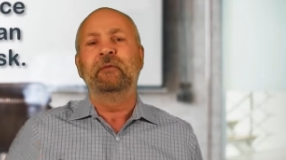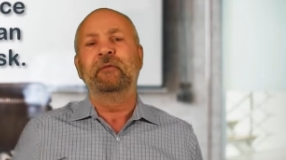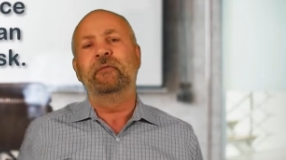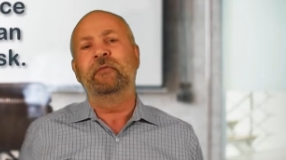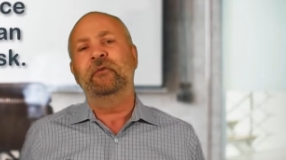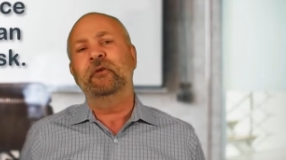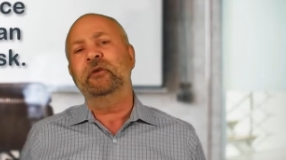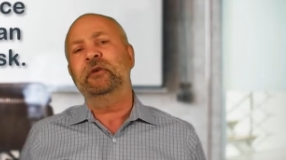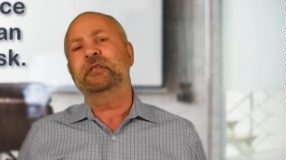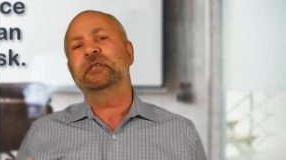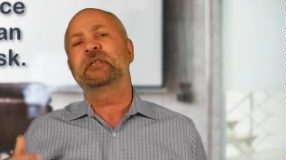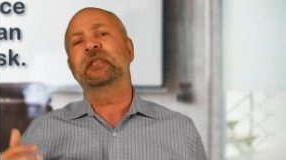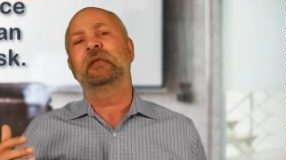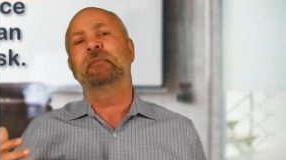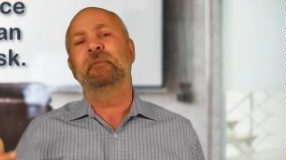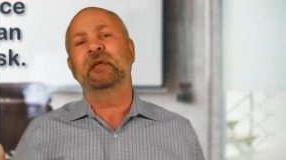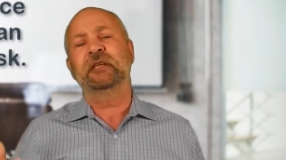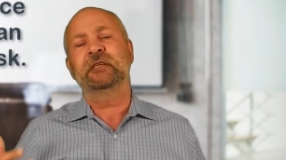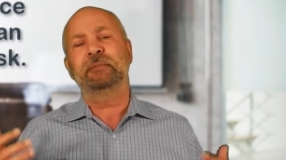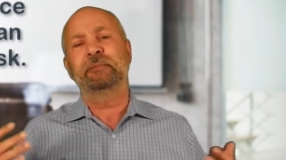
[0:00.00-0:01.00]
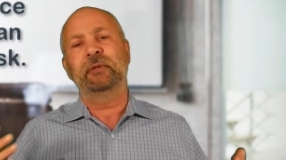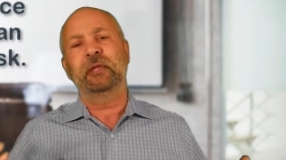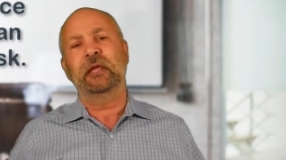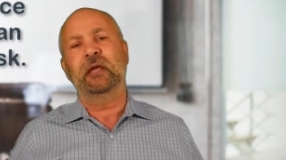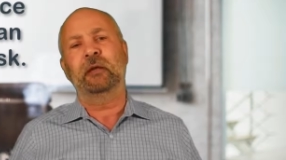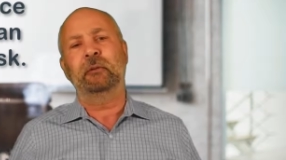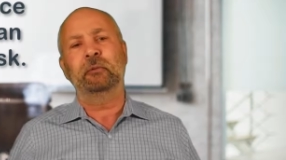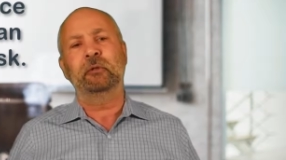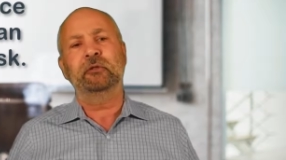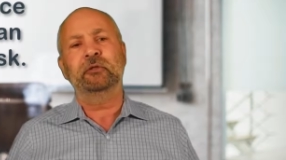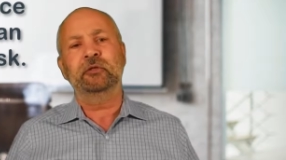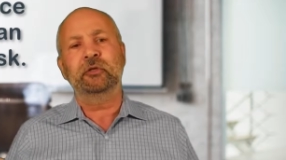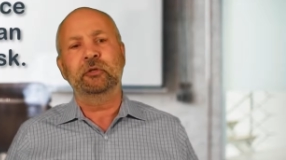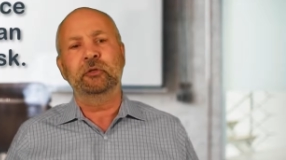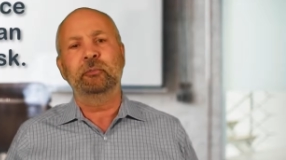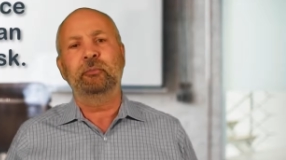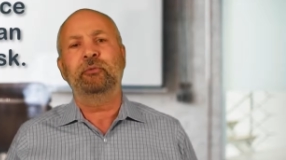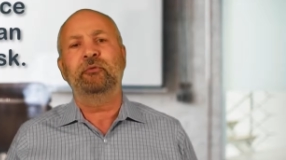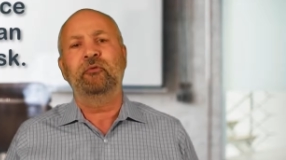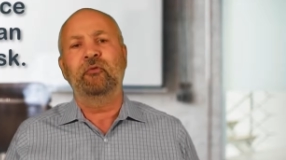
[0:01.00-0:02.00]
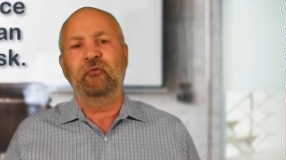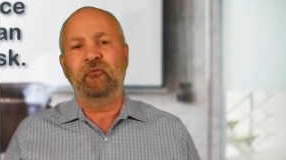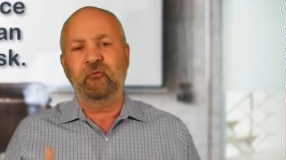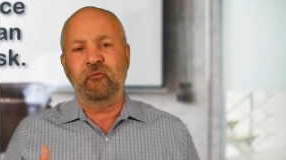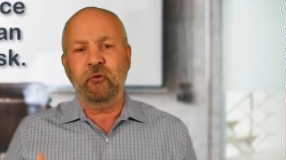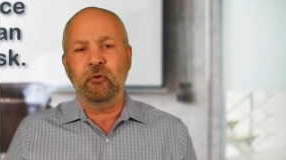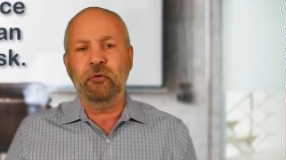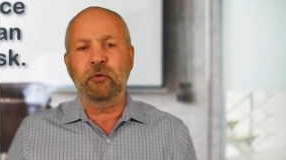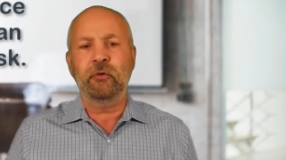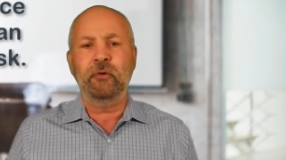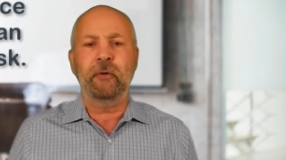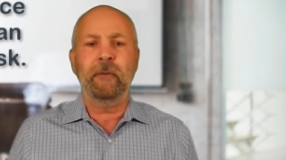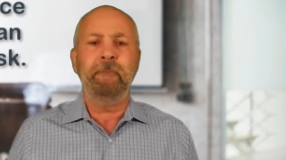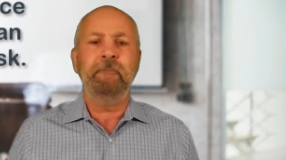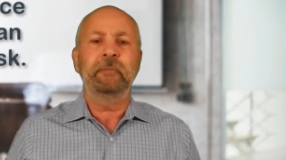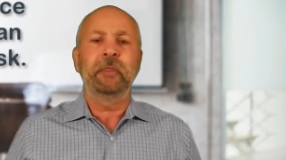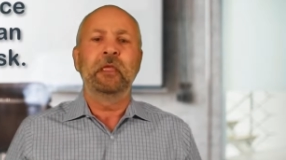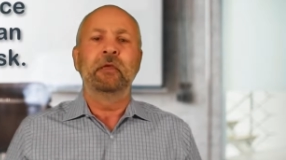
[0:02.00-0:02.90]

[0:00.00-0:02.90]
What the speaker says: first they must be able to perform